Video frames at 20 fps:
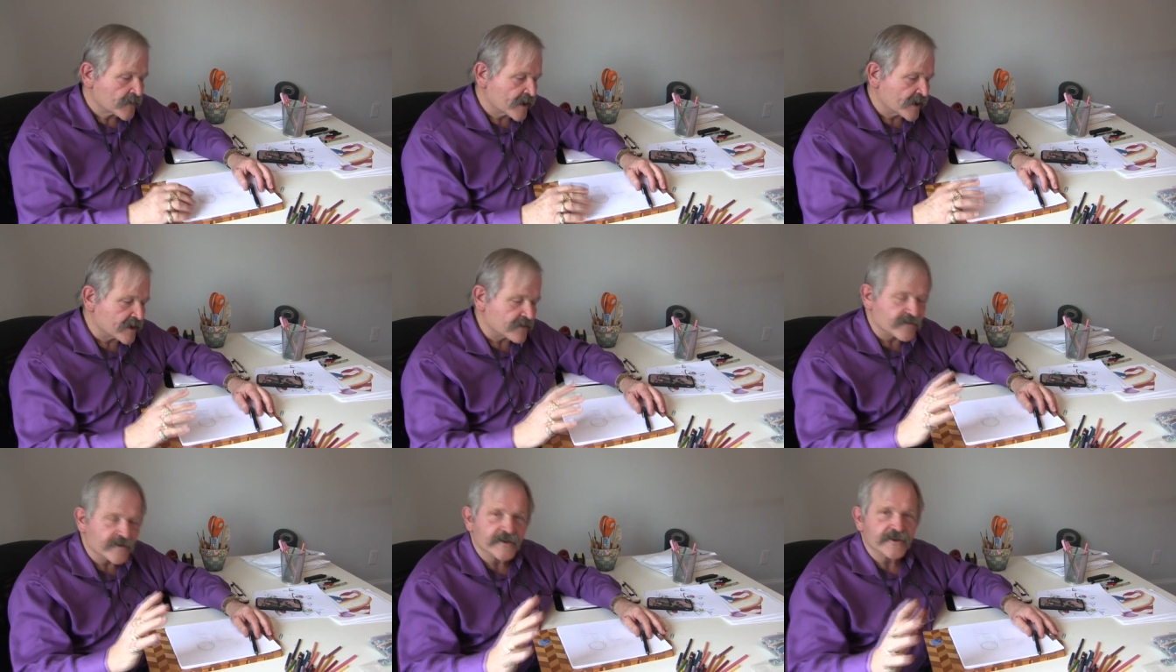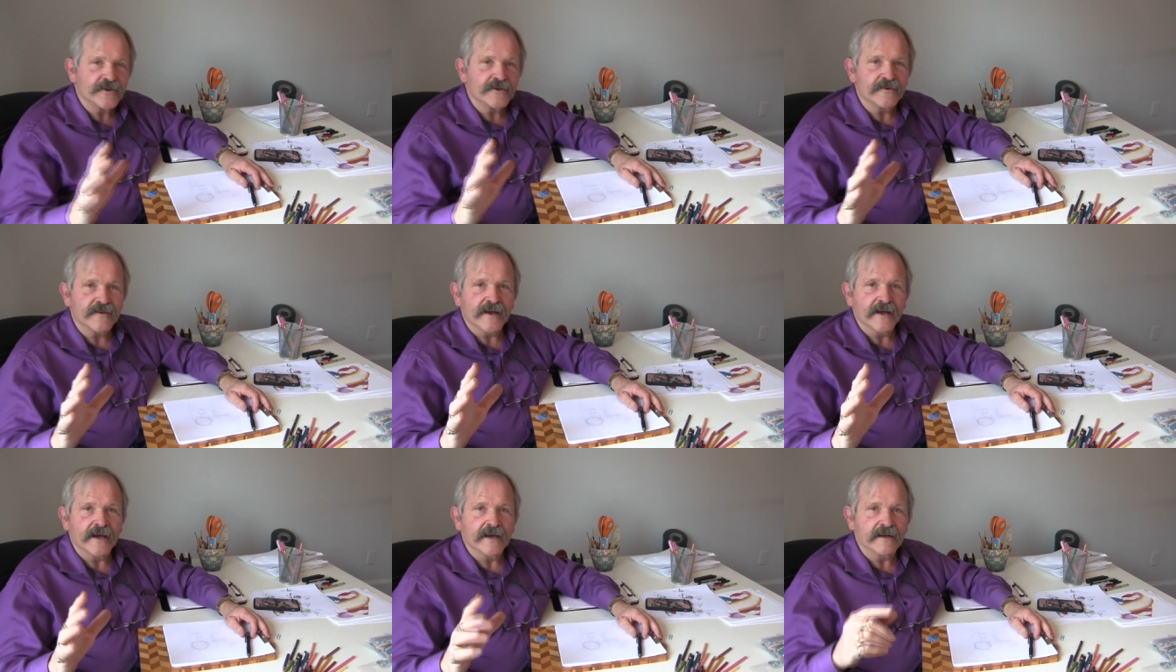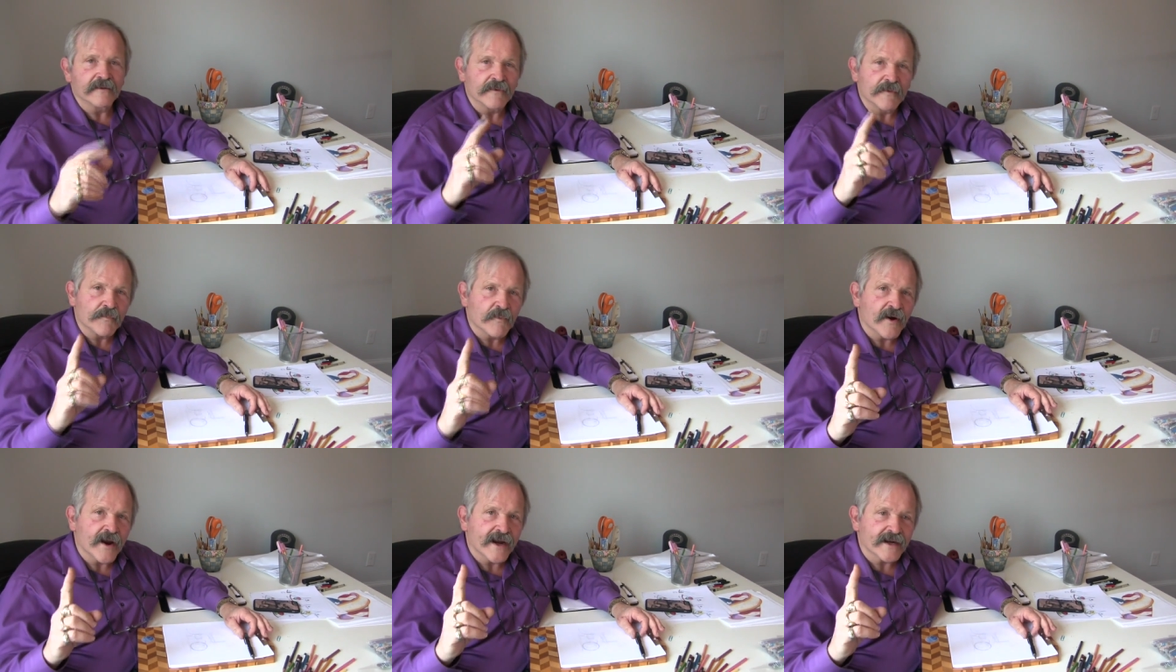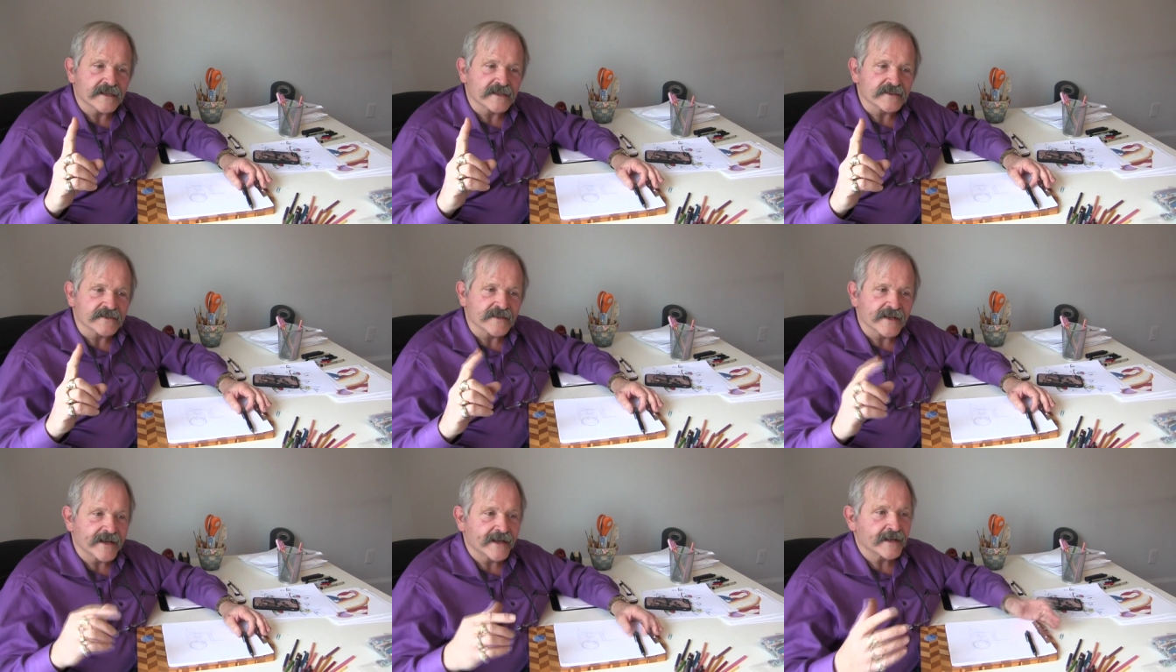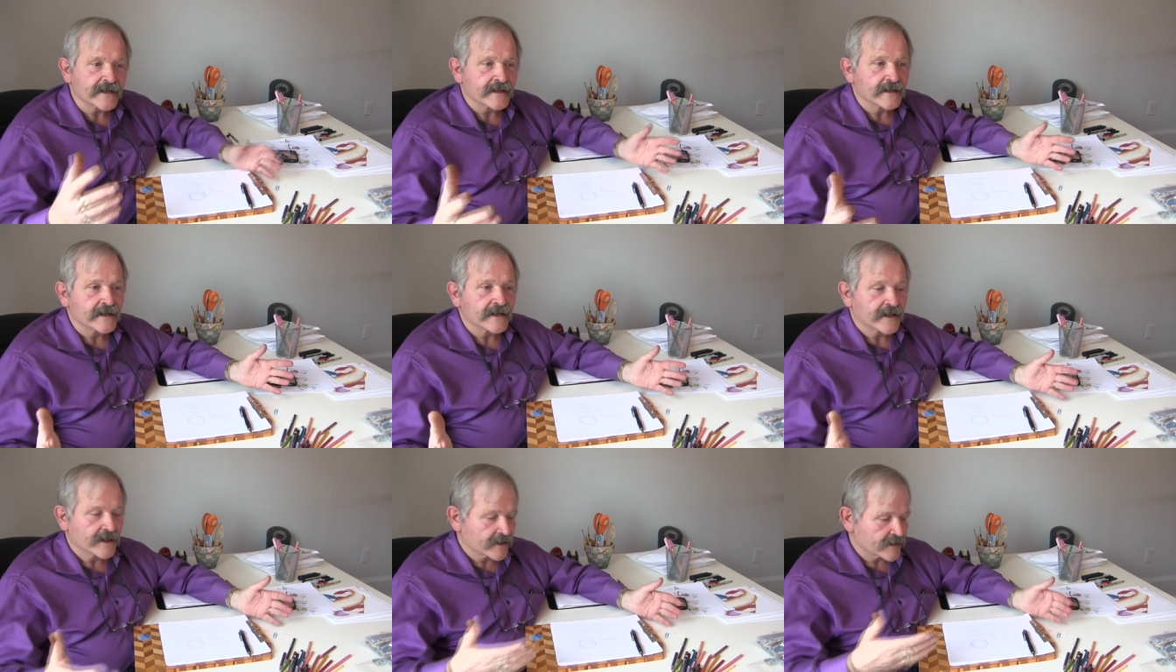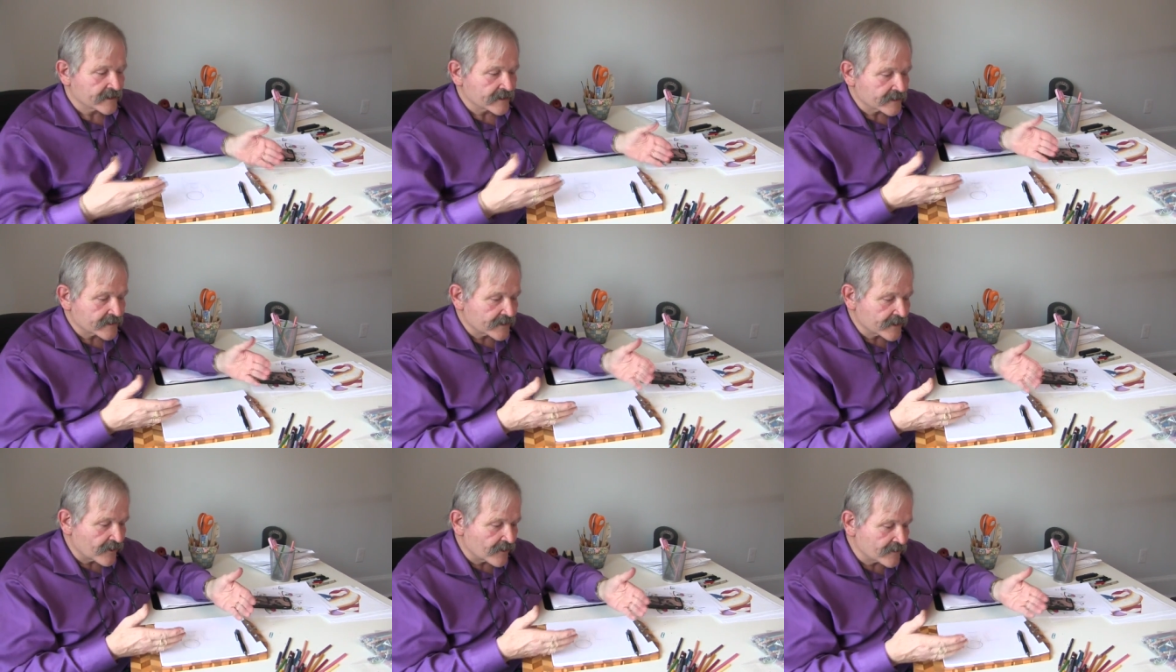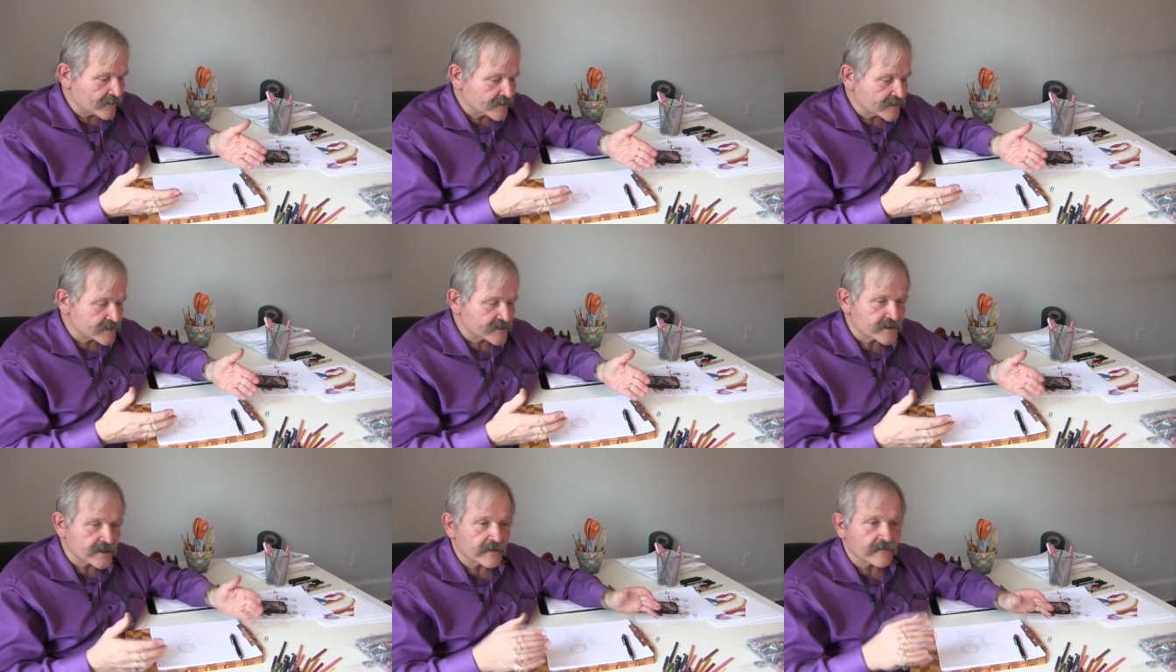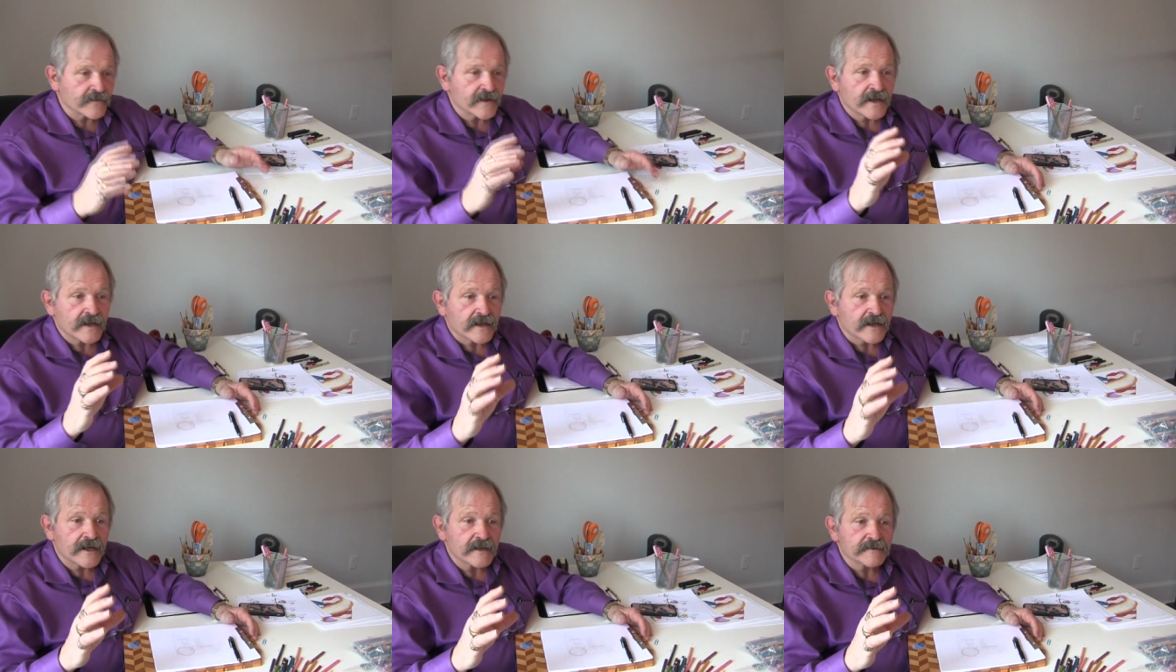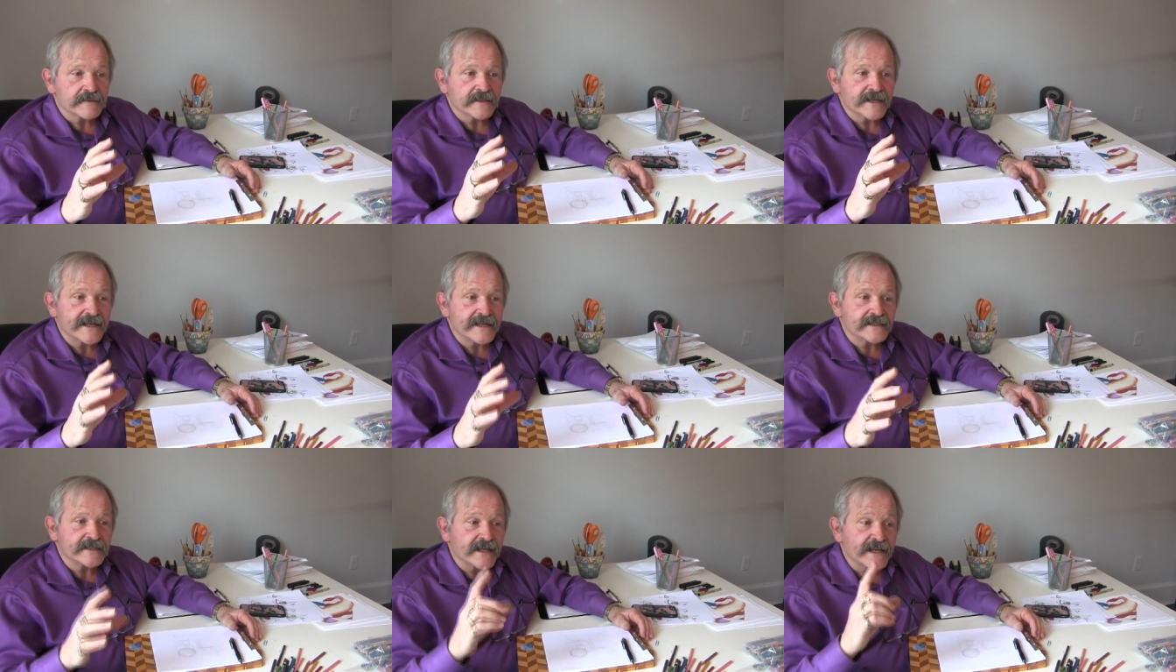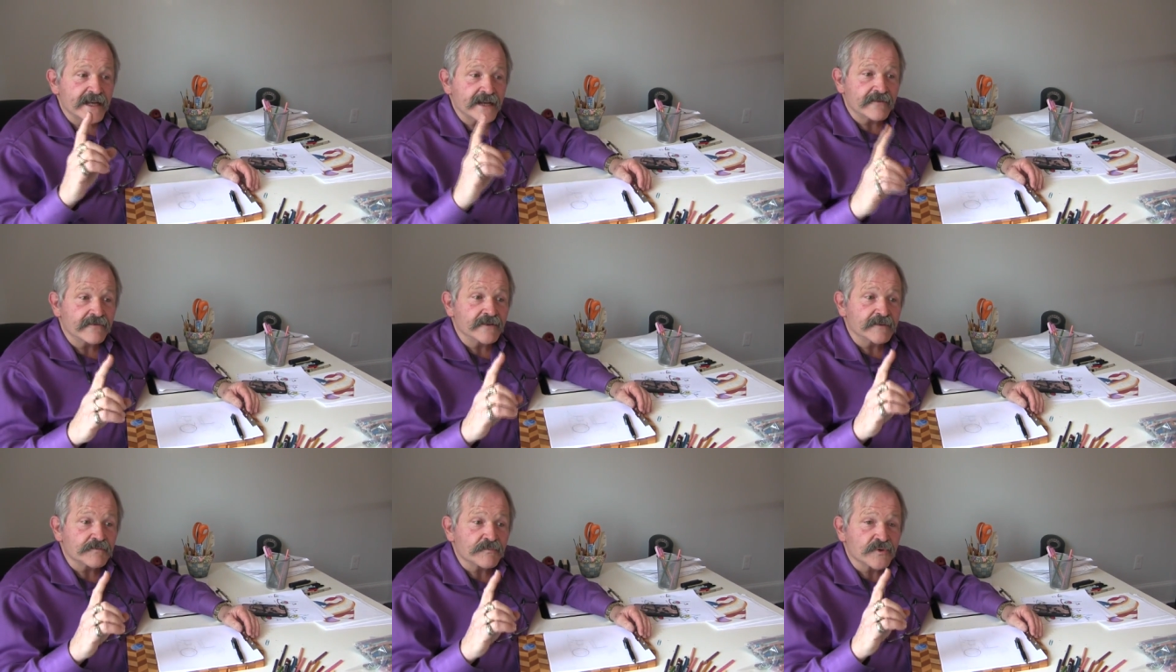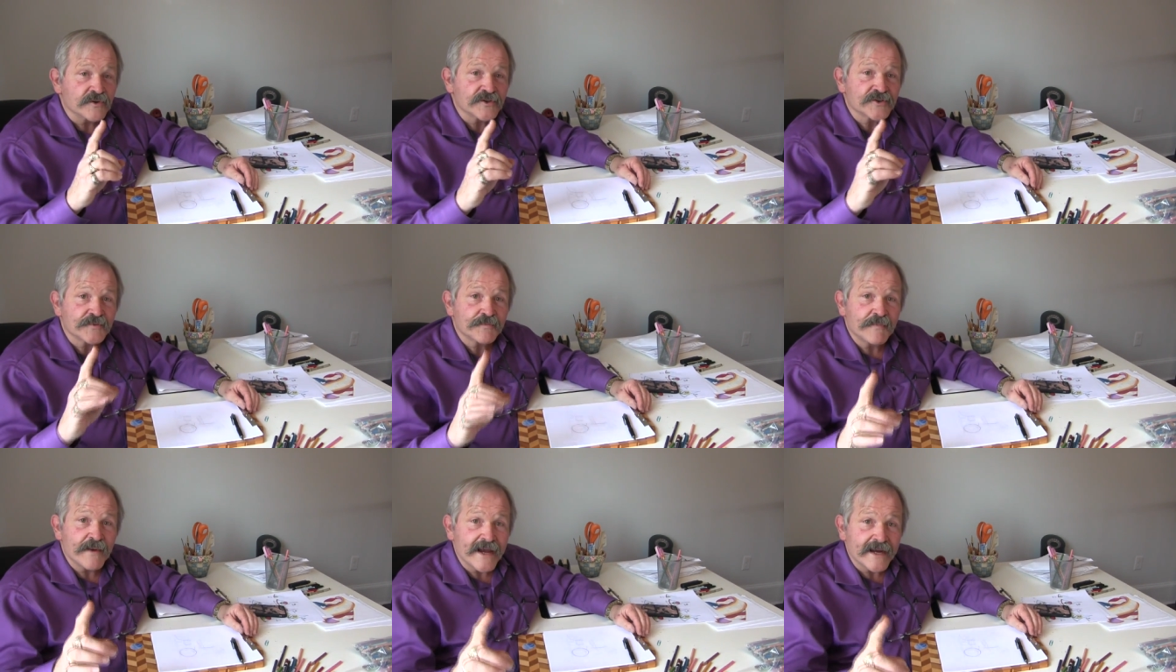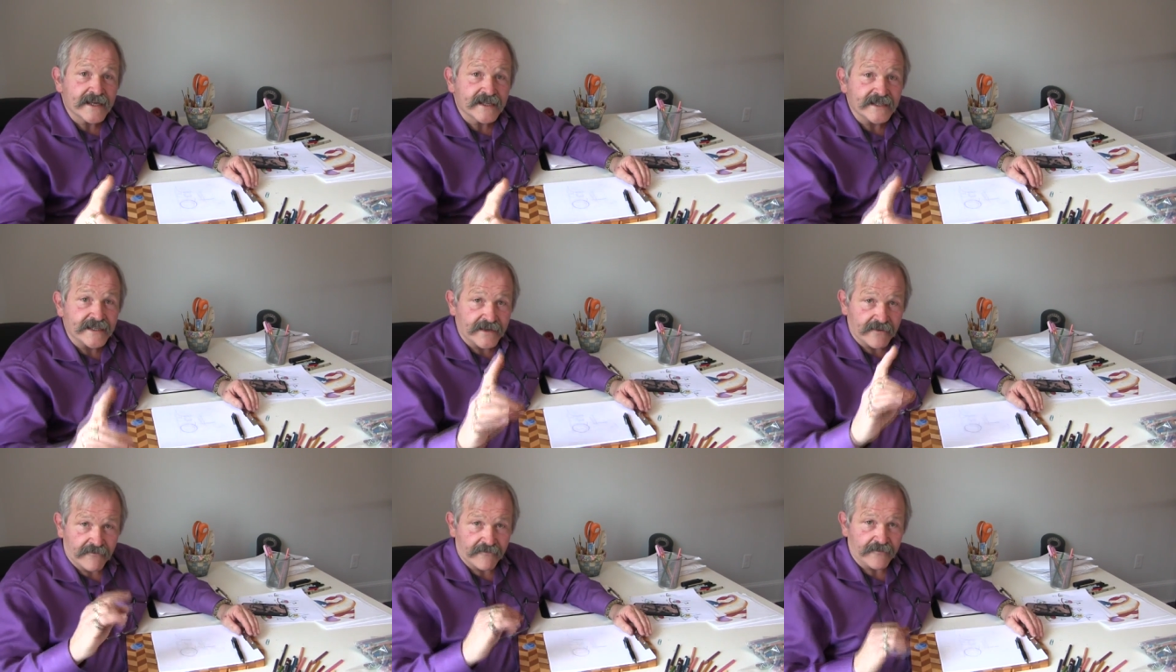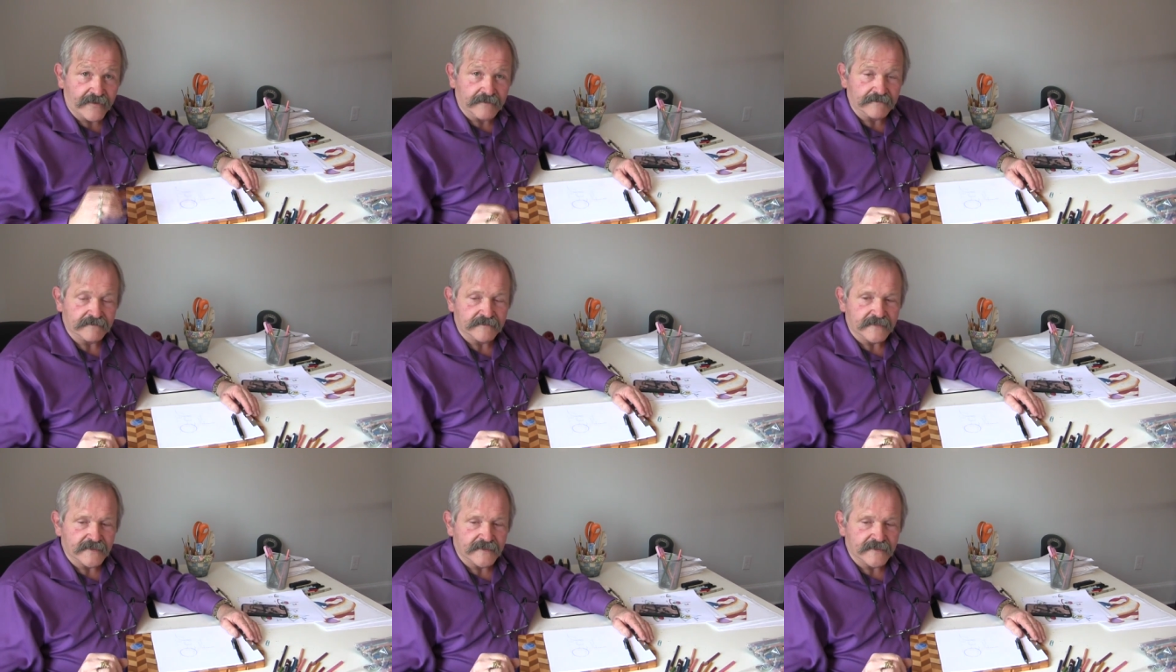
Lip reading: And if you do that, if you practice that, then all this stuff comes easy. Even perspective.